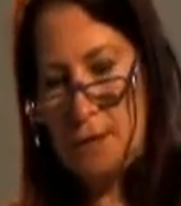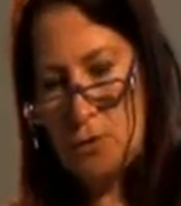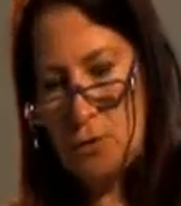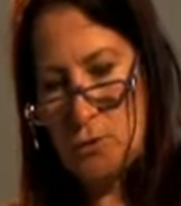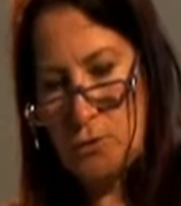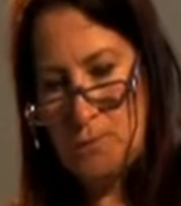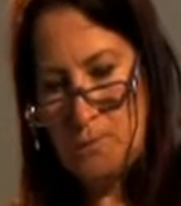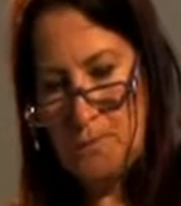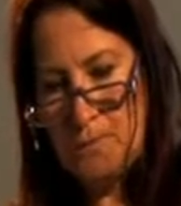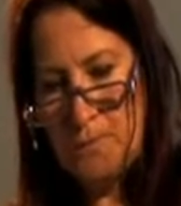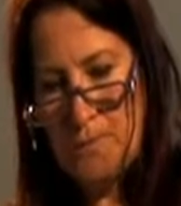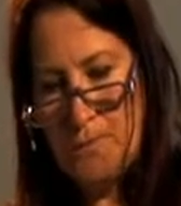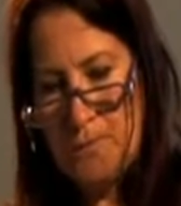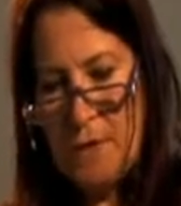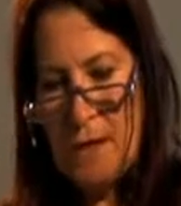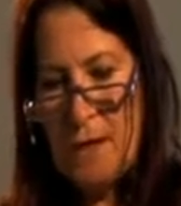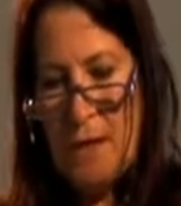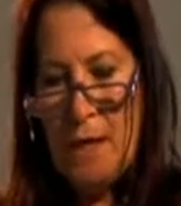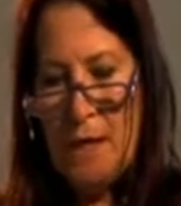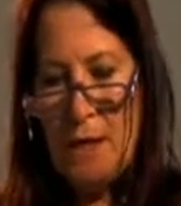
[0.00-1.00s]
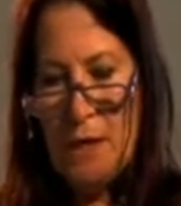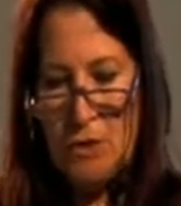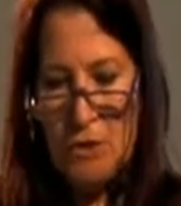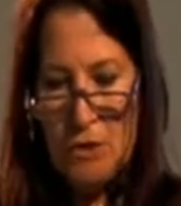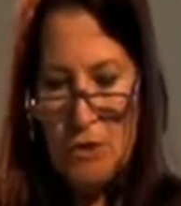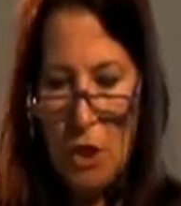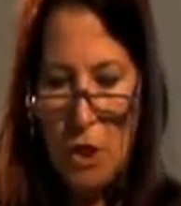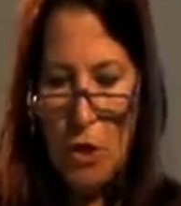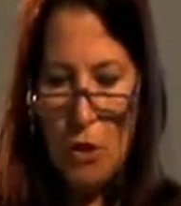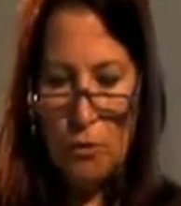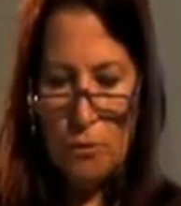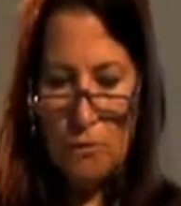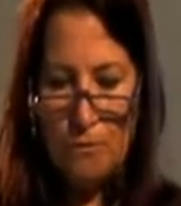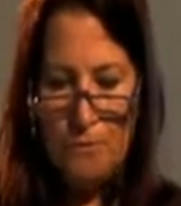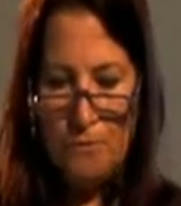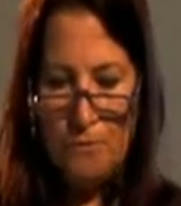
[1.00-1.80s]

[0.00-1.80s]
to. So